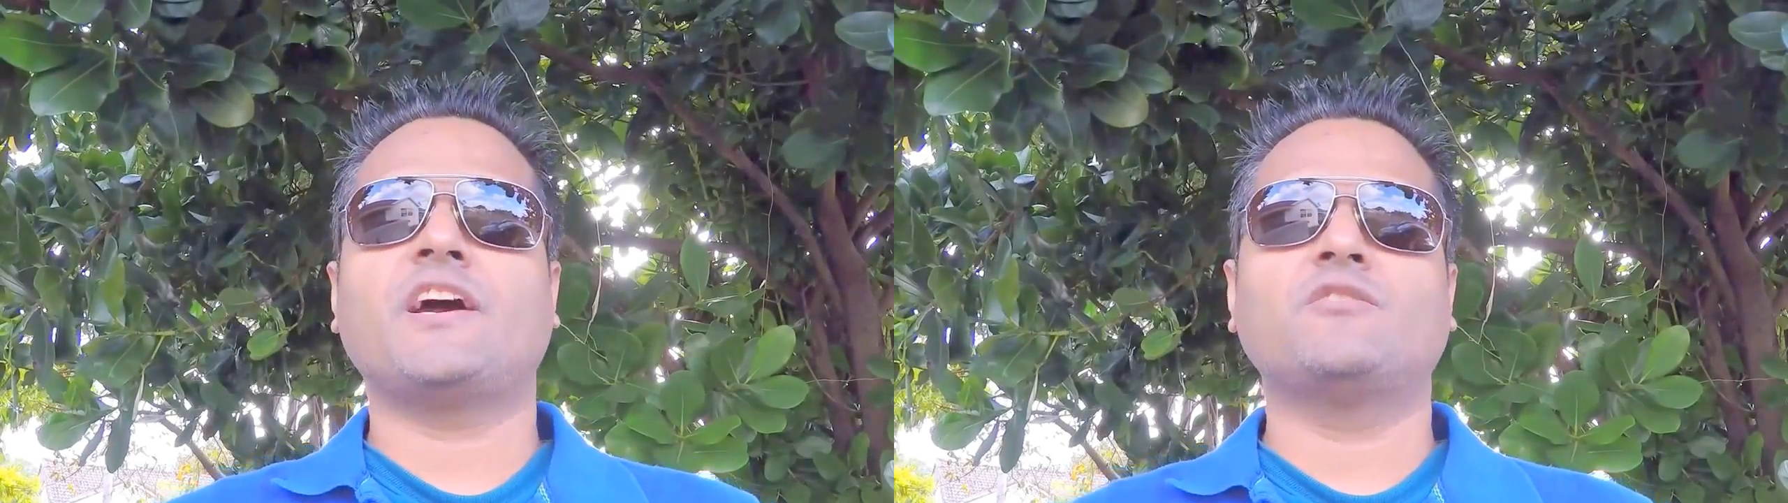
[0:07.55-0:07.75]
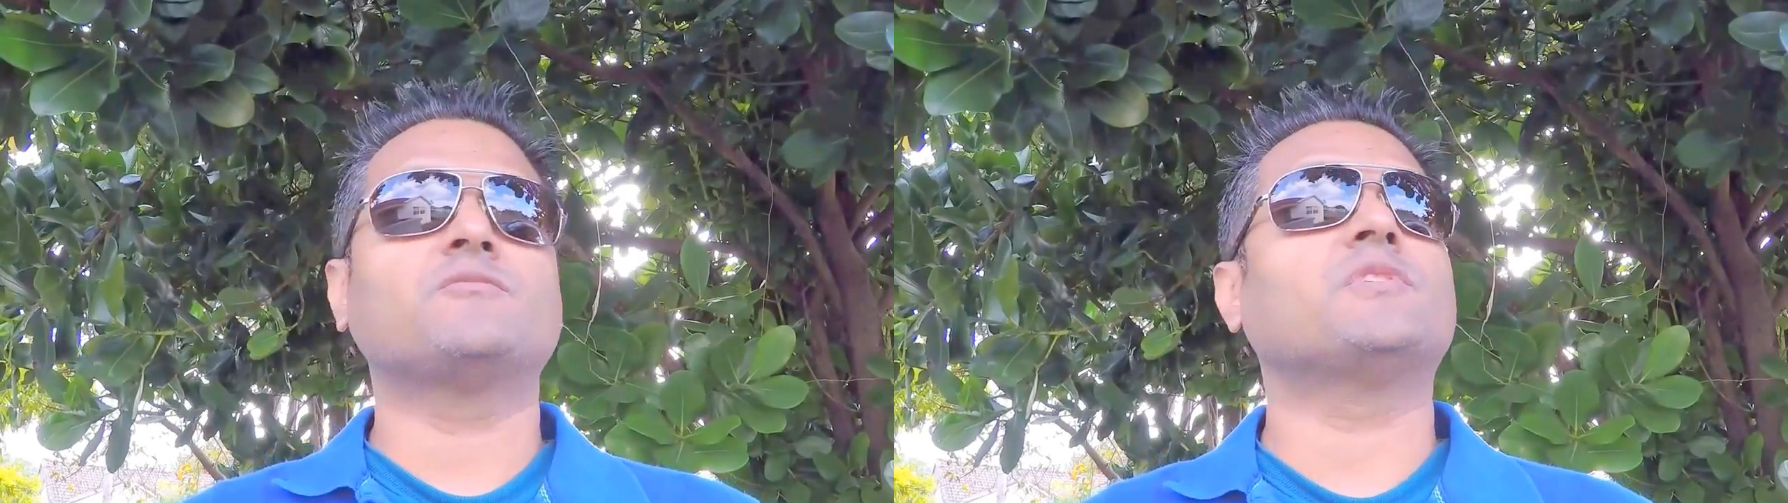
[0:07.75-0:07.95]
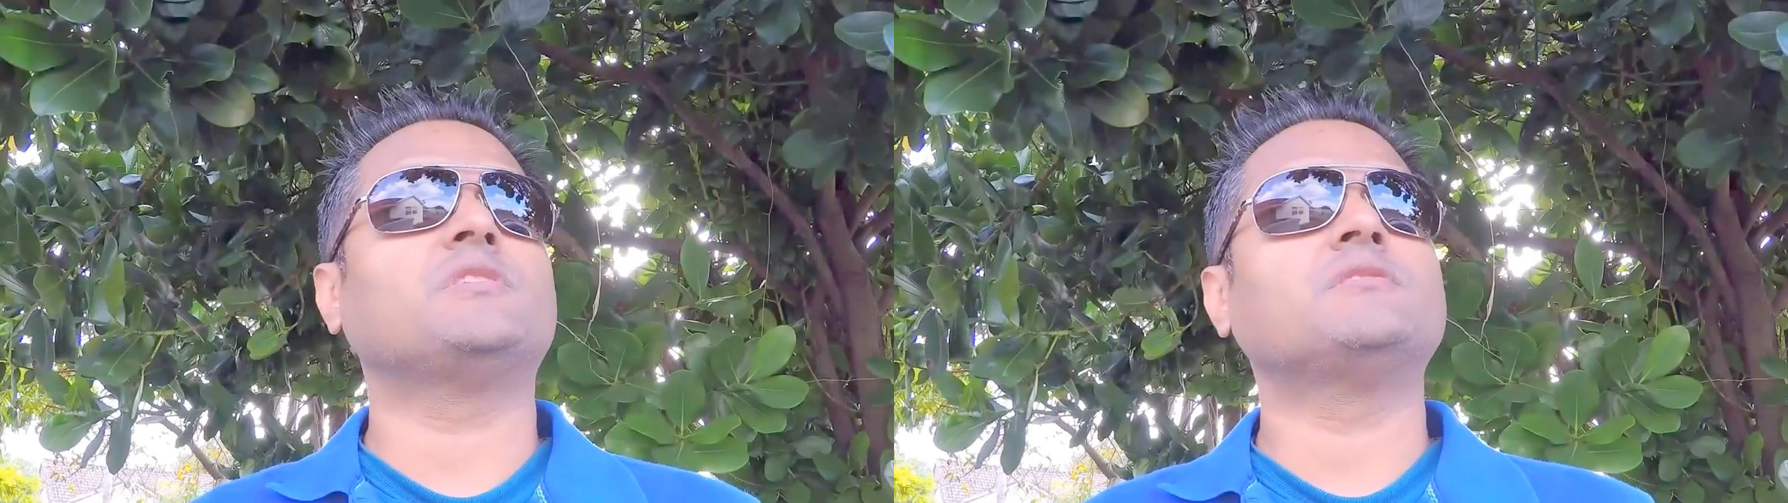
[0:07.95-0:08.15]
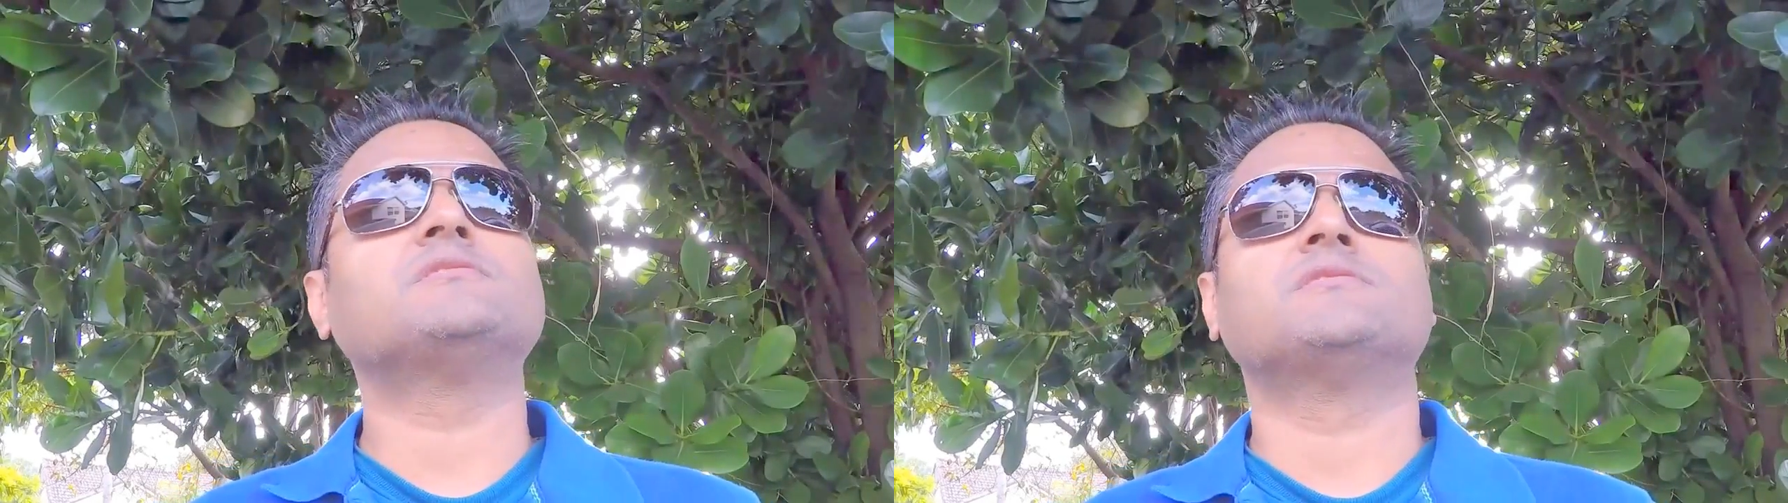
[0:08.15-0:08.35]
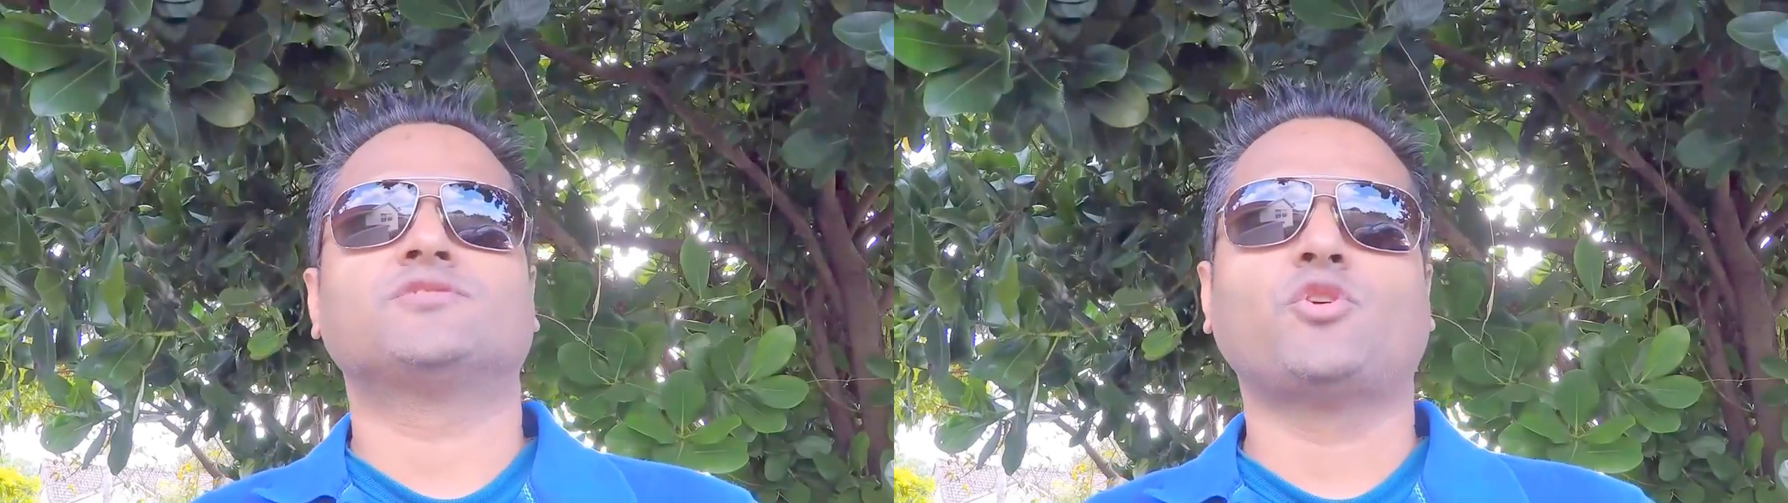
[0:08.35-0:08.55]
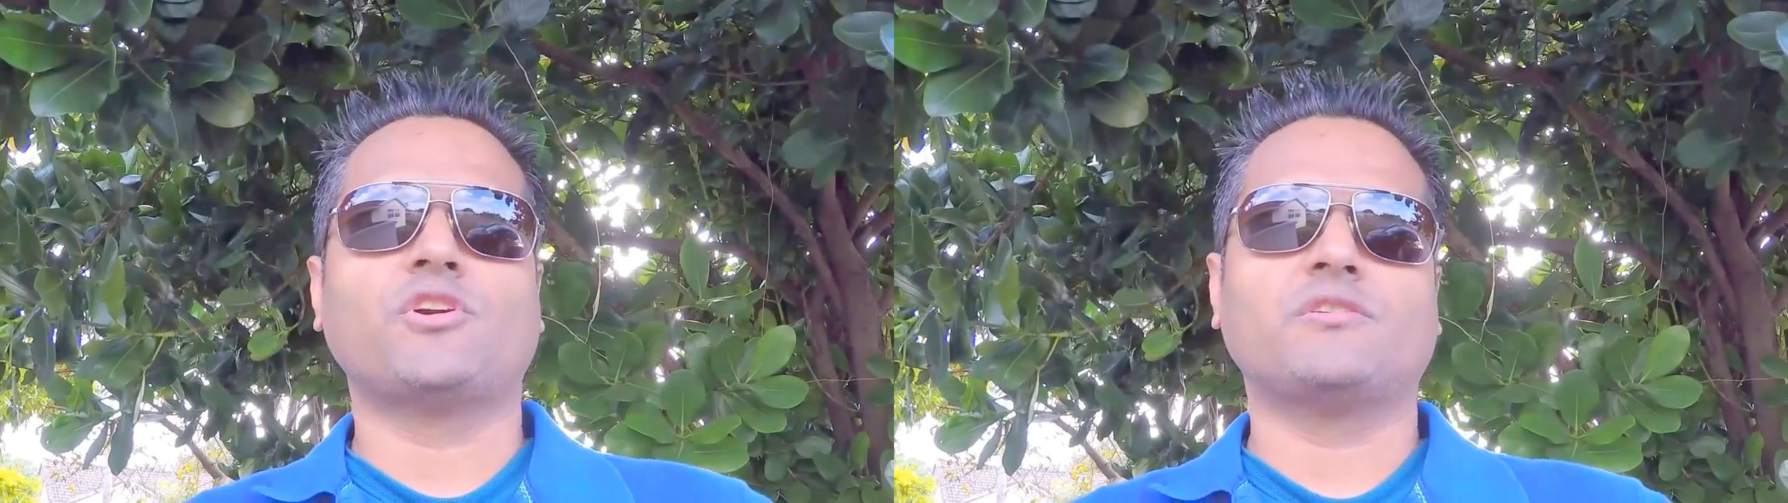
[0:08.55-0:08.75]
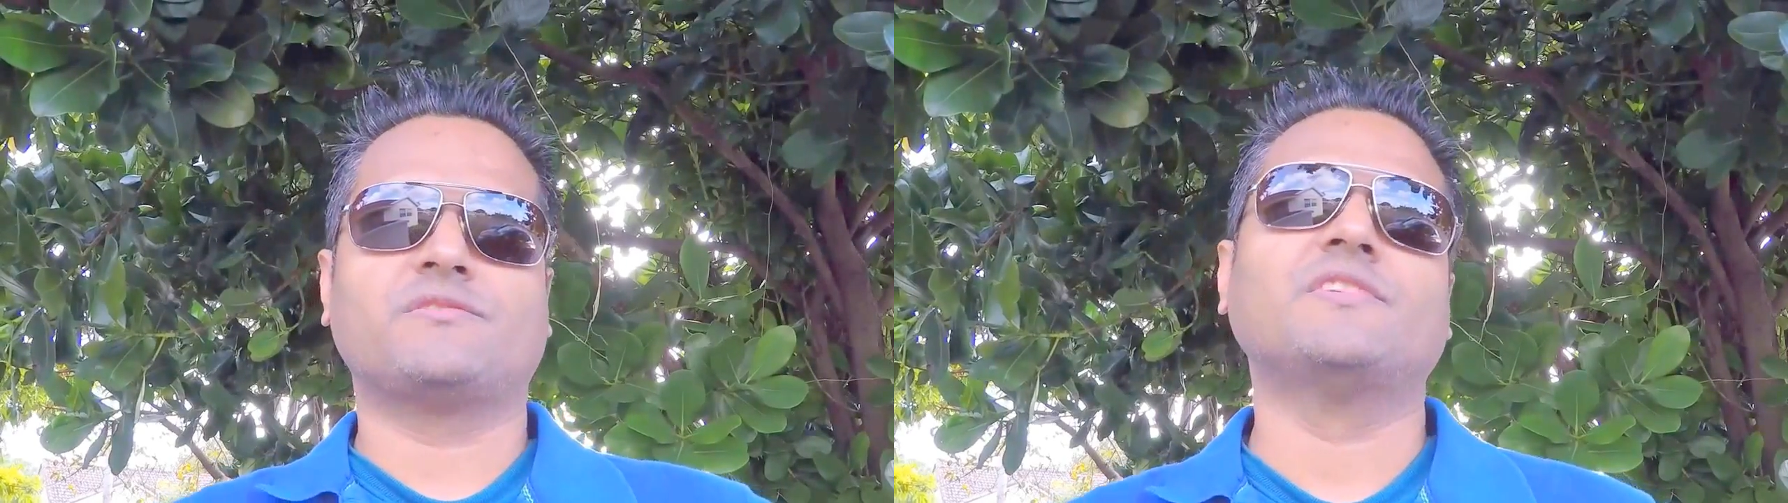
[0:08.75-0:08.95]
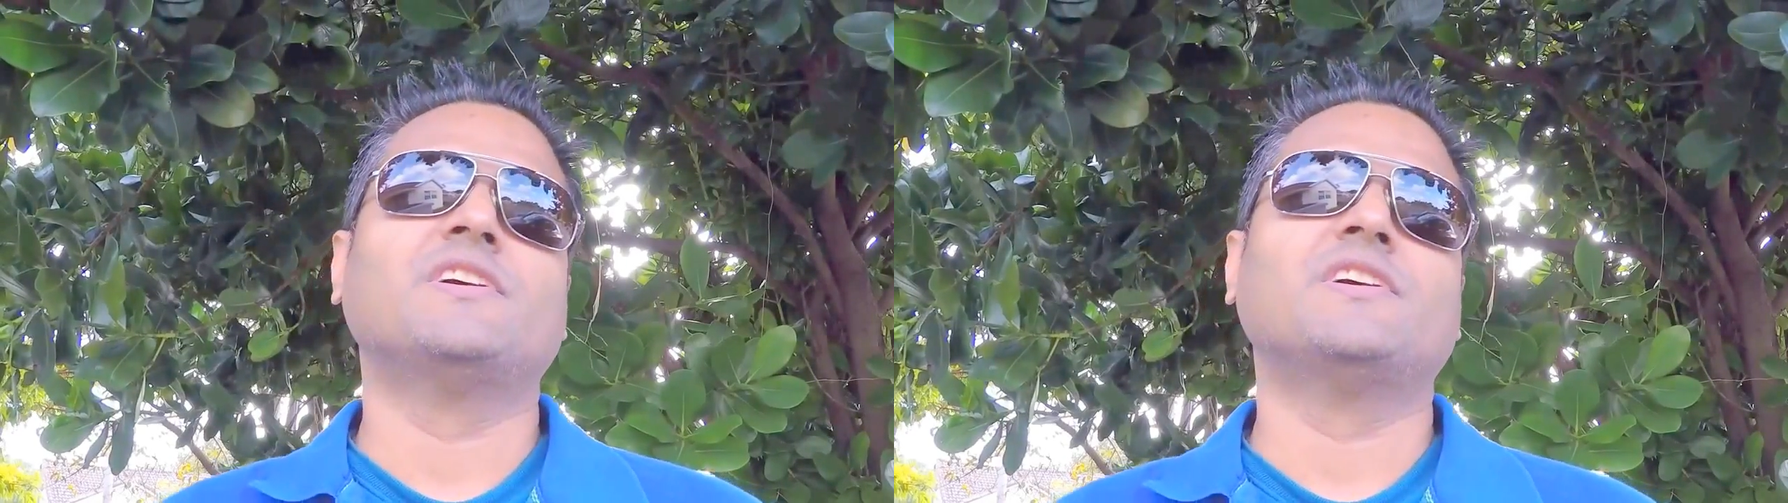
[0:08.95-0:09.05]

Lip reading: out, well, sort of.